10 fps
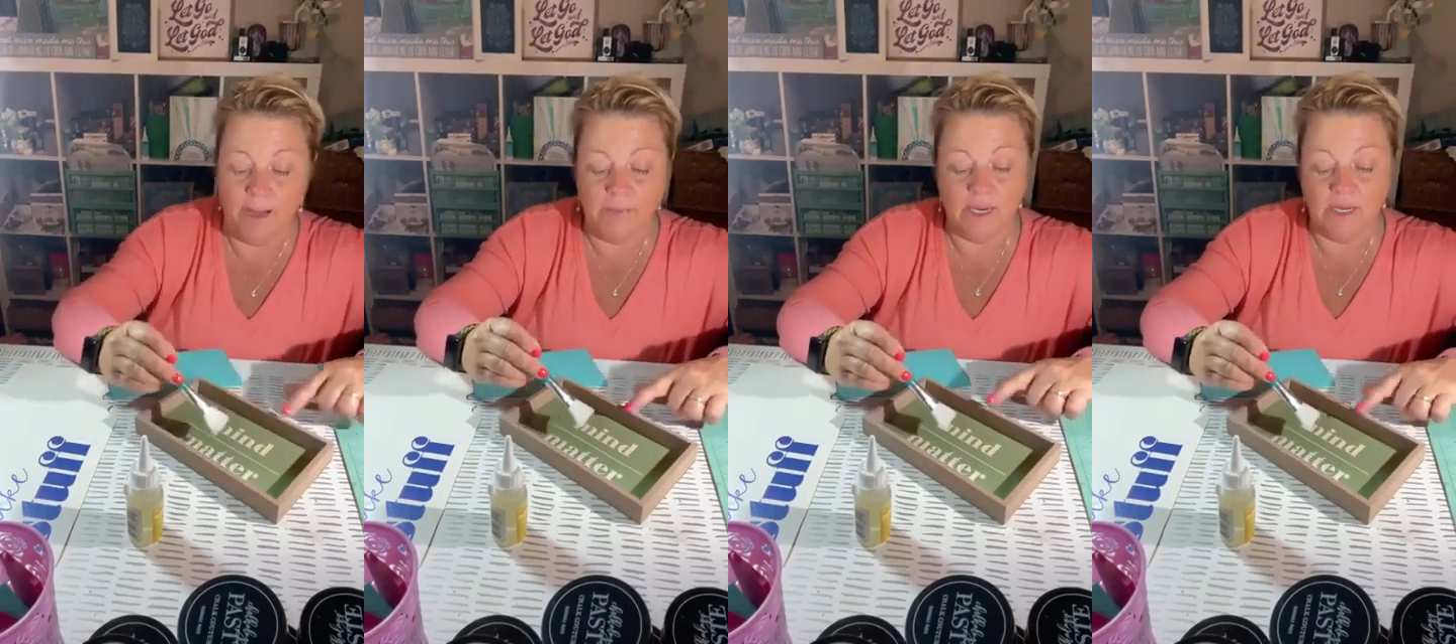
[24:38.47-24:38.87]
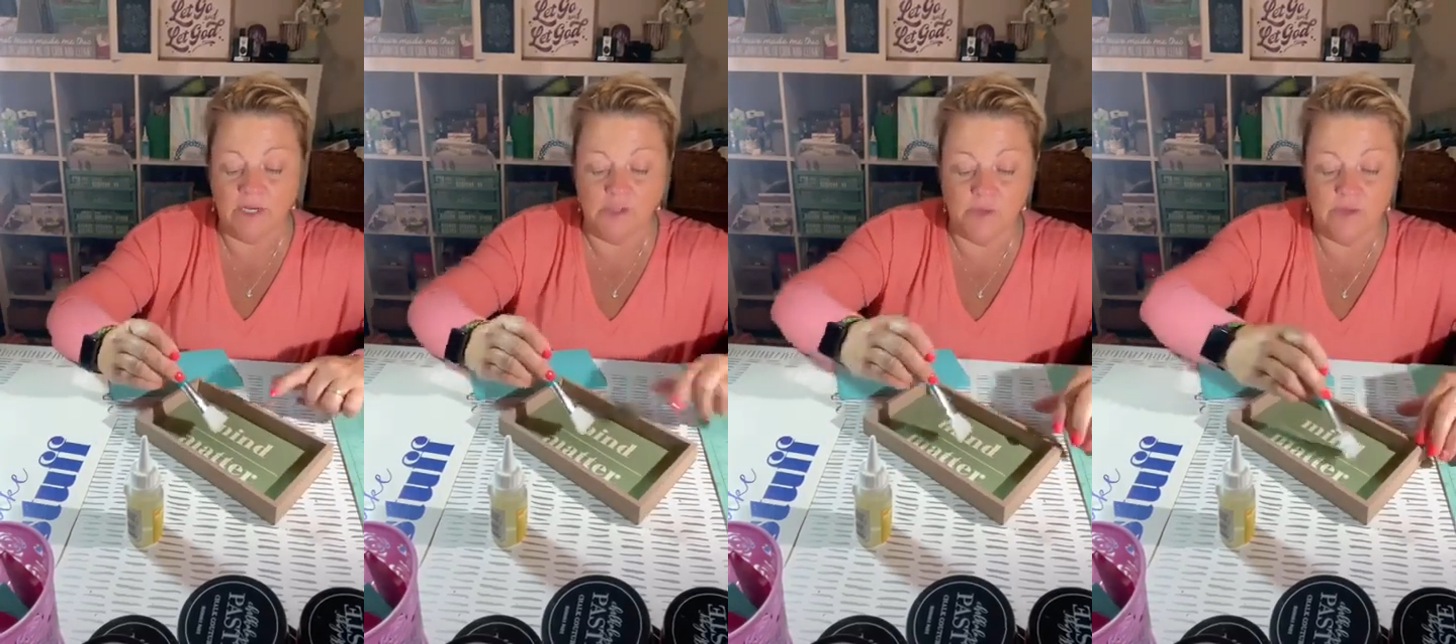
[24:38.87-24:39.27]
I'm not
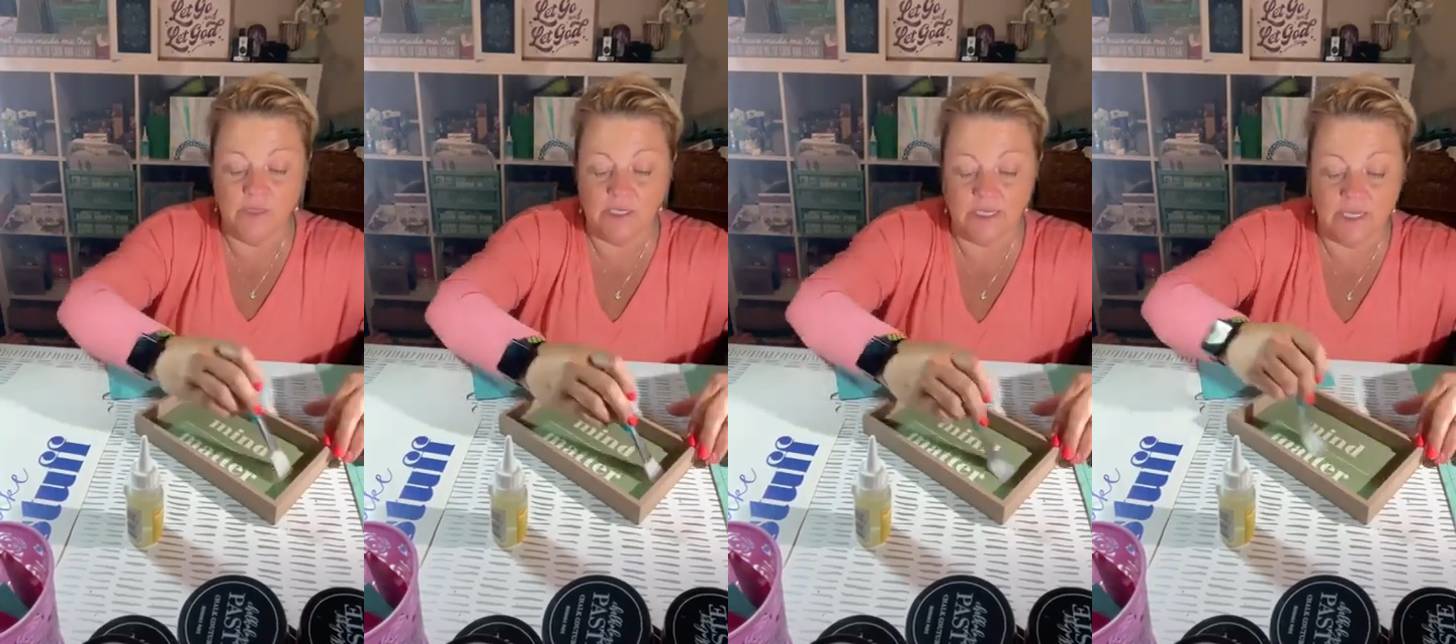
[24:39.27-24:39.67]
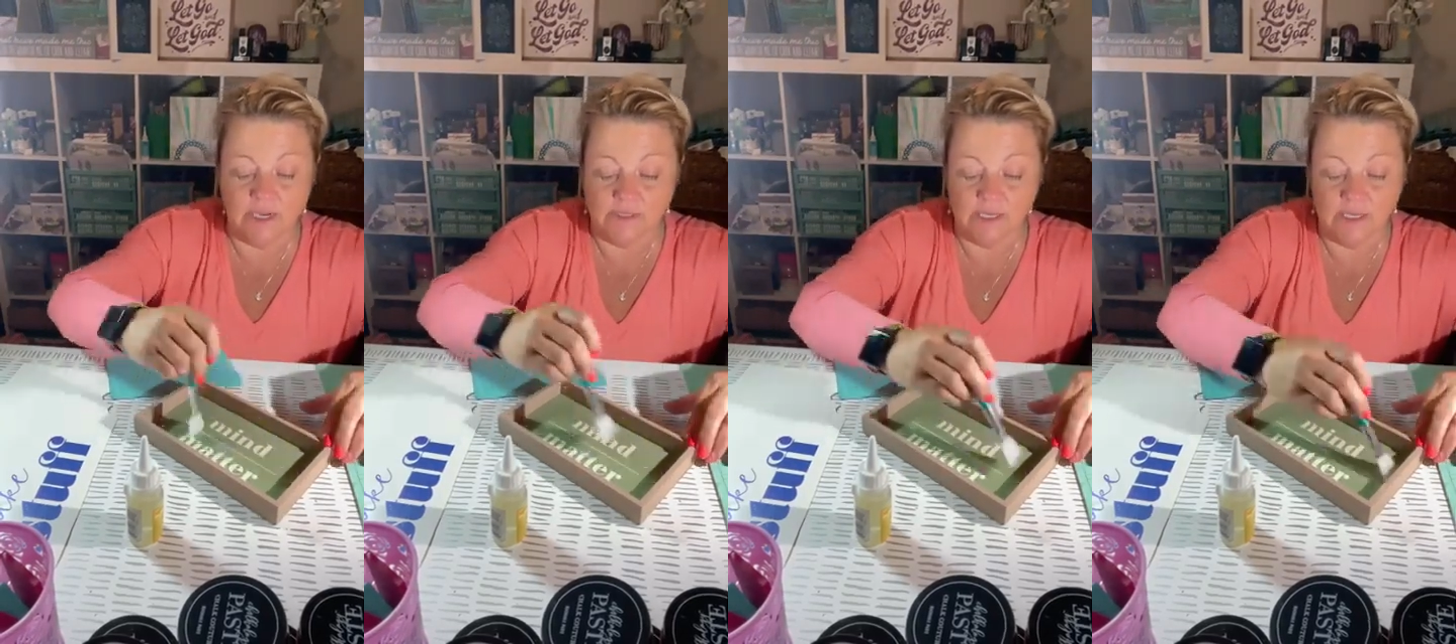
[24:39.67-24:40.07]
going to do anything to the
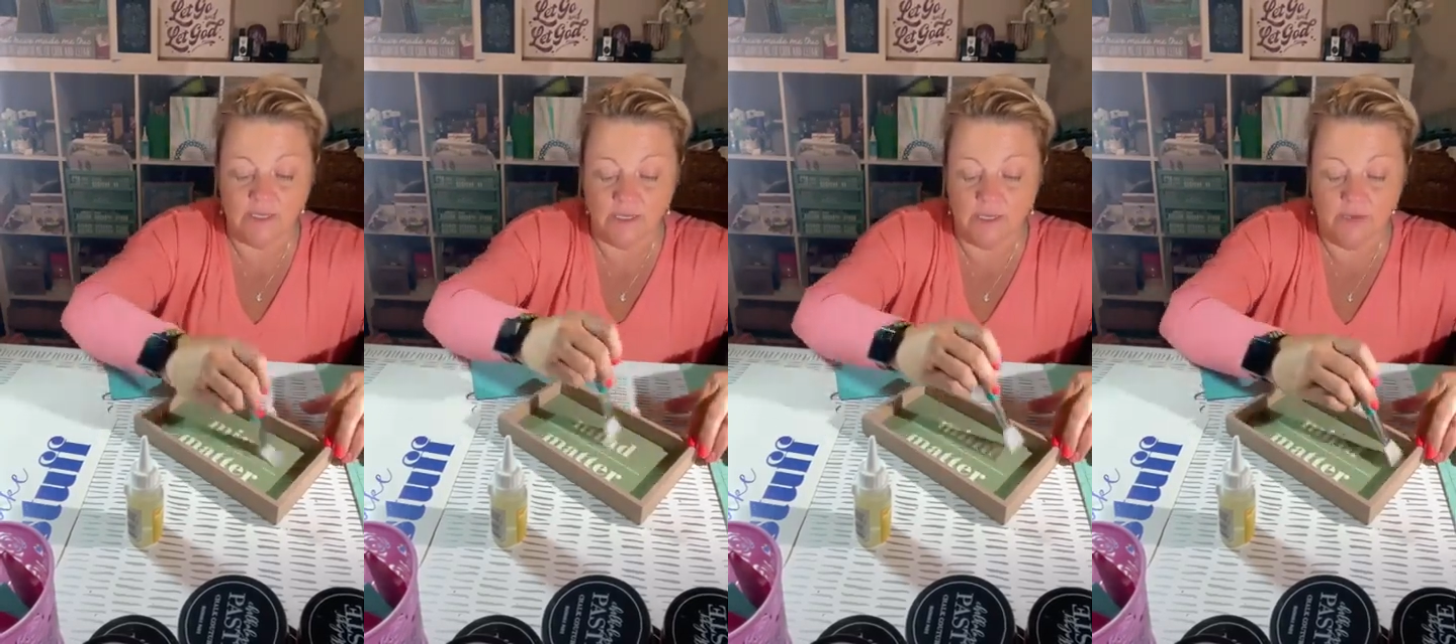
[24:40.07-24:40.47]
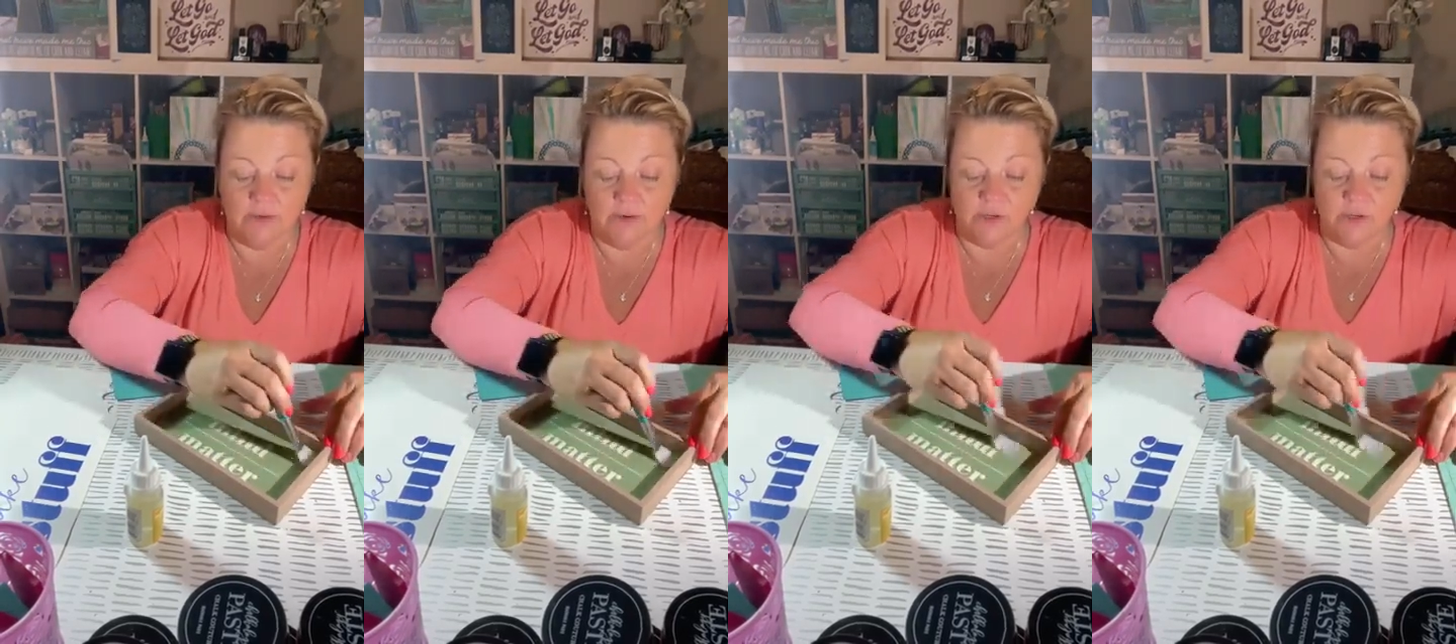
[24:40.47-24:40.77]
outside either.